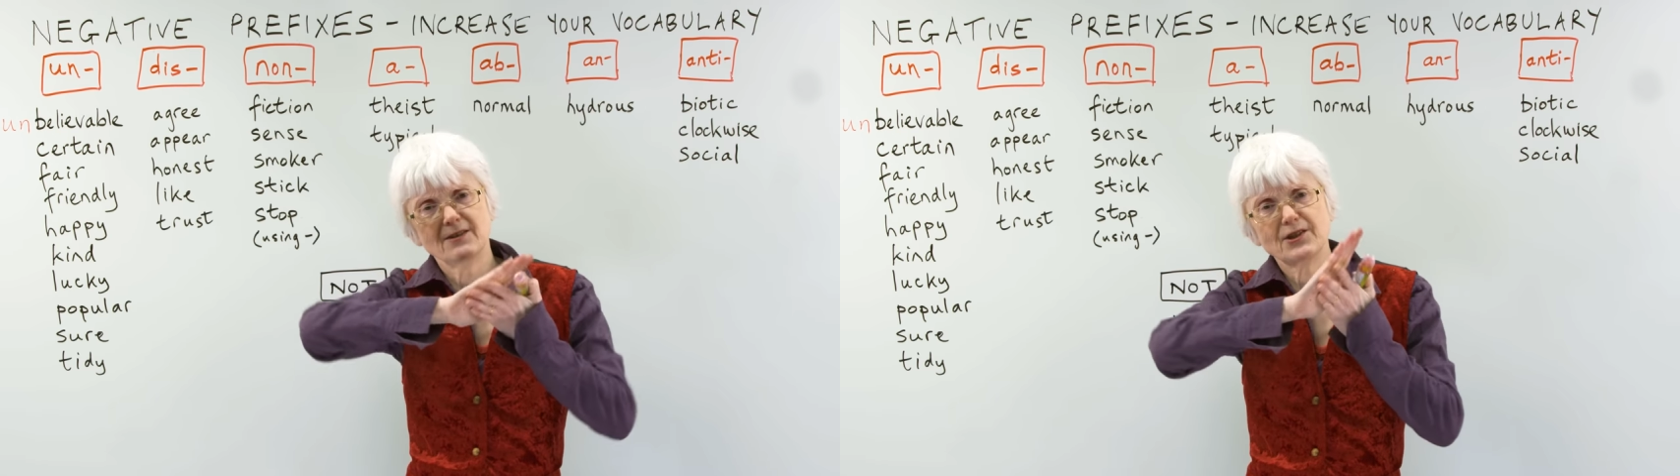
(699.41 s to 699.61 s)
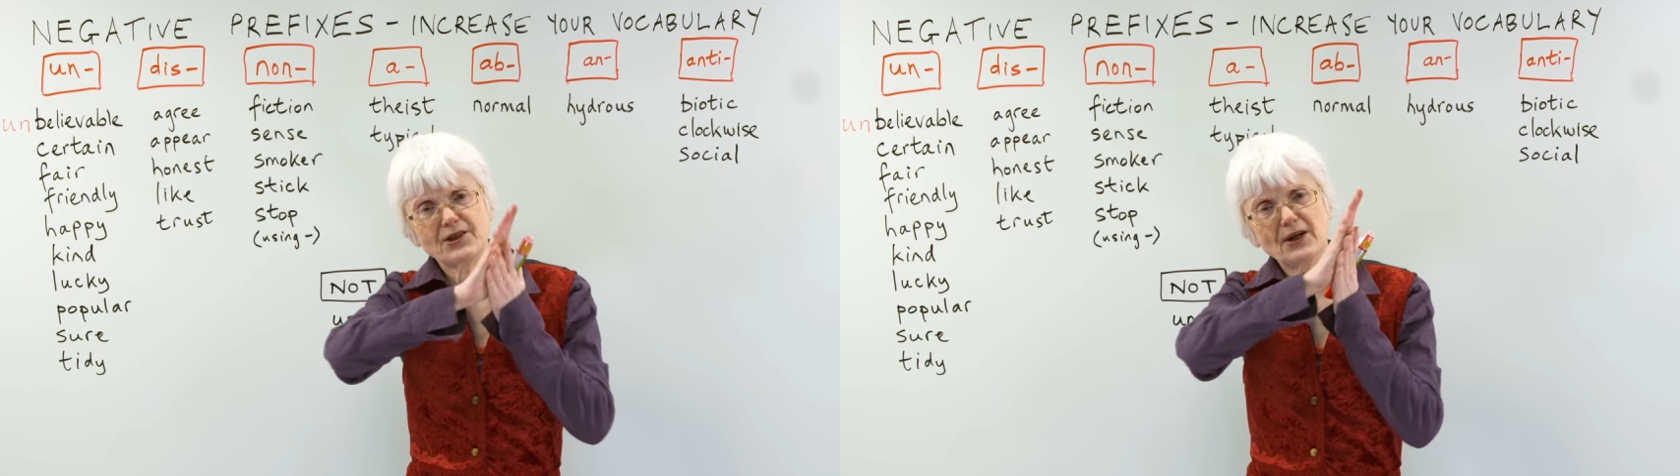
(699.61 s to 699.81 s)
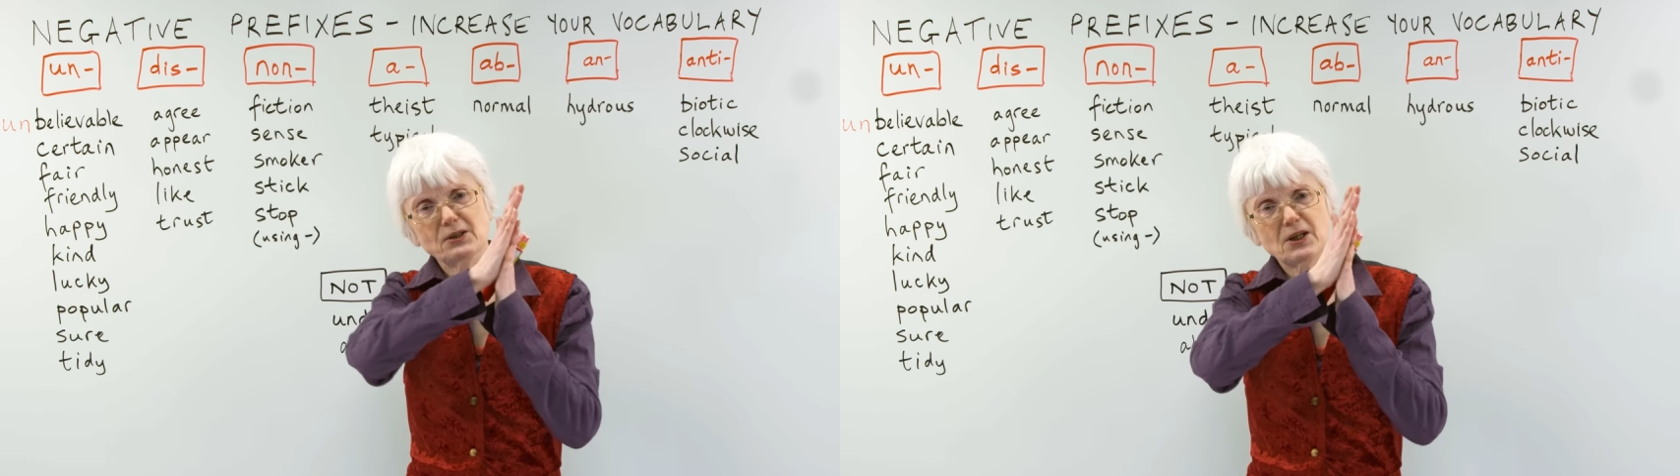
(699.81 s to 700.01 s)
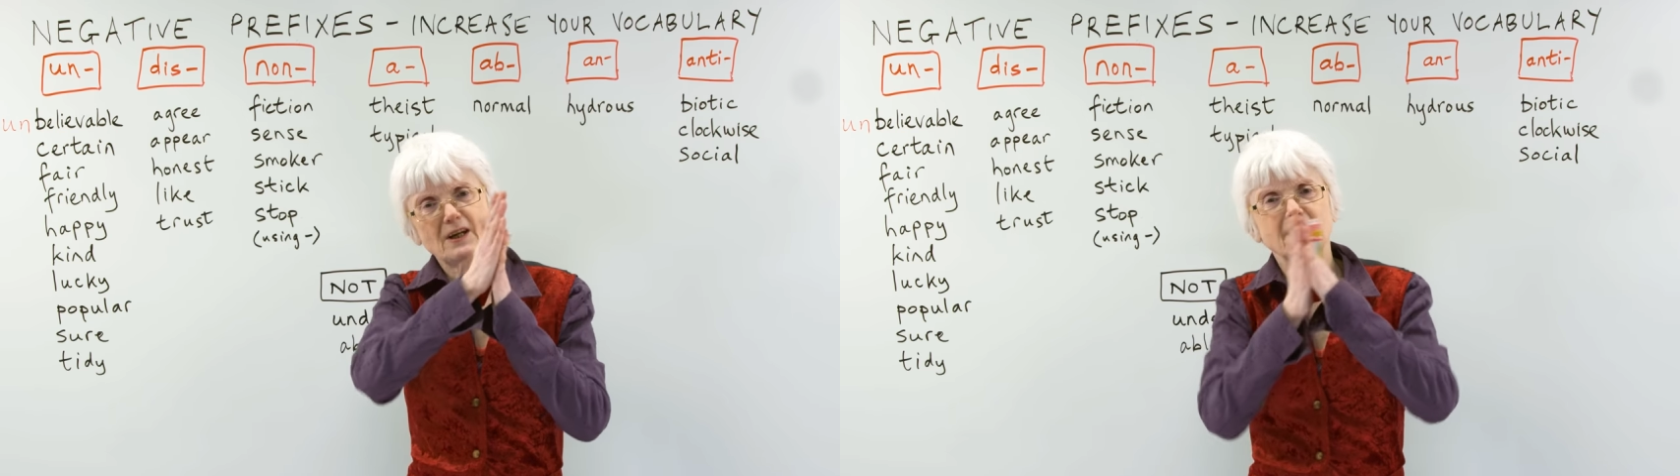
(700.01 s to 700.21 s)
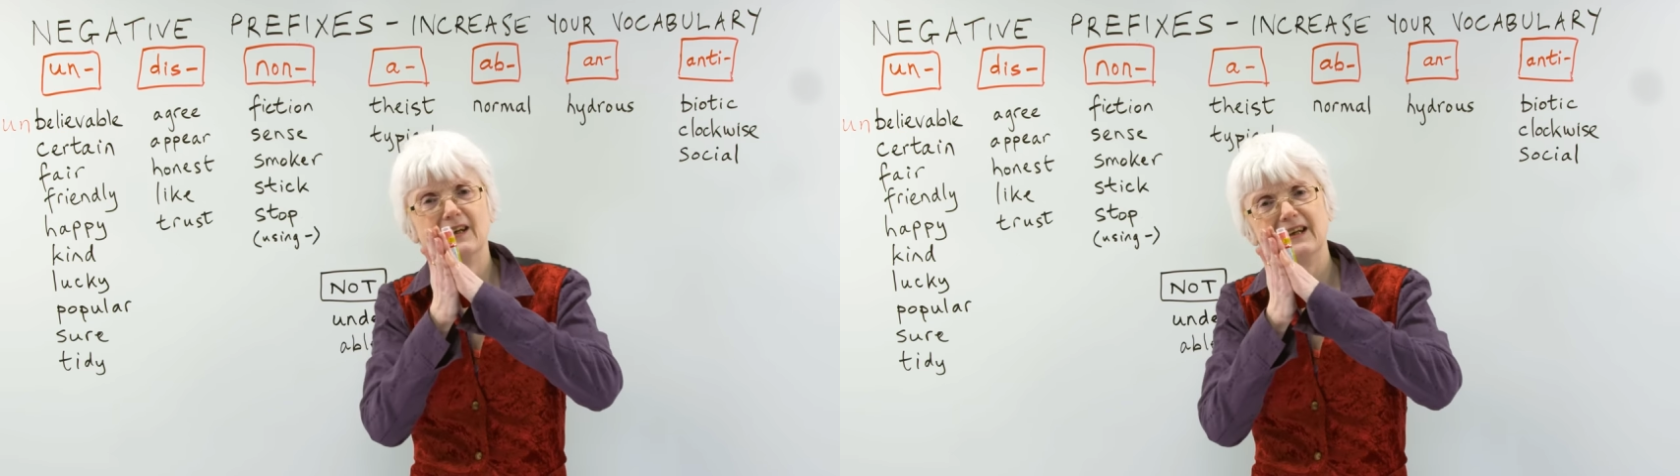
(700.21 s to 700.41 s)
stuck
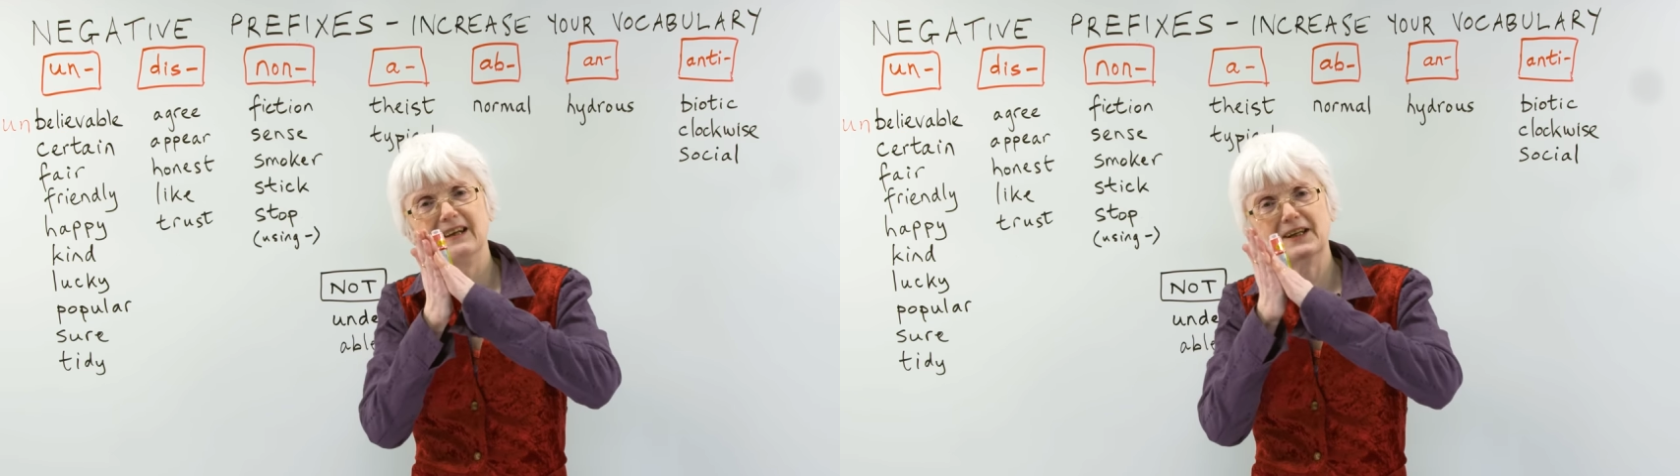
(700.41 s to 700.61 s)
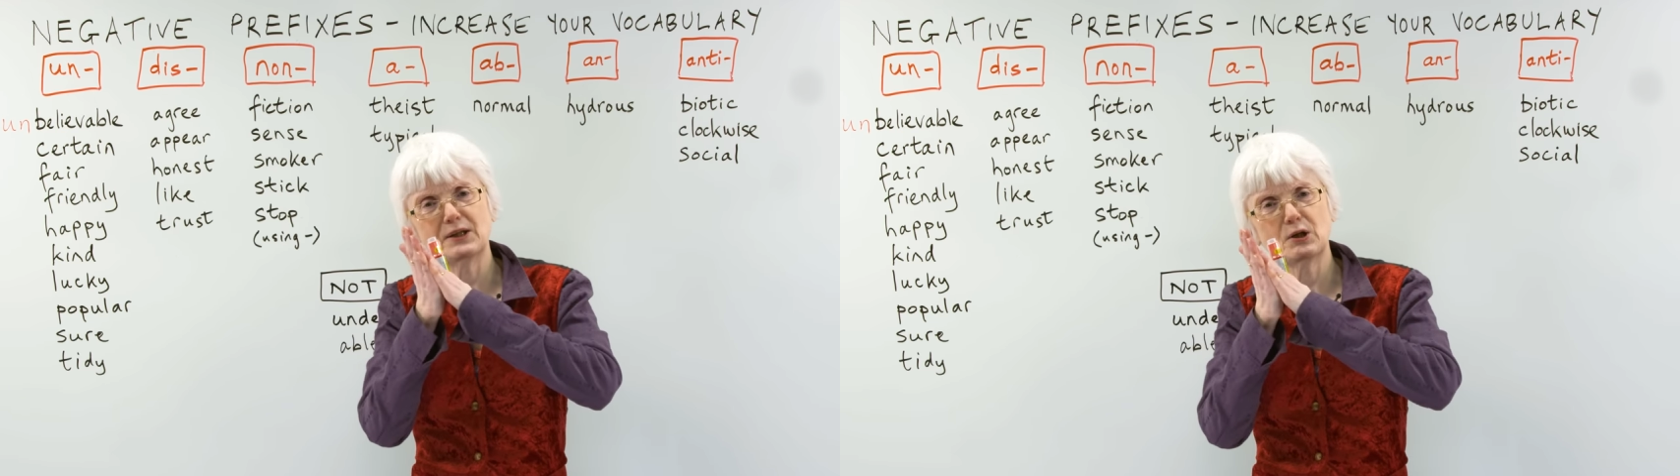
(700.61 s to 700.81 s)
like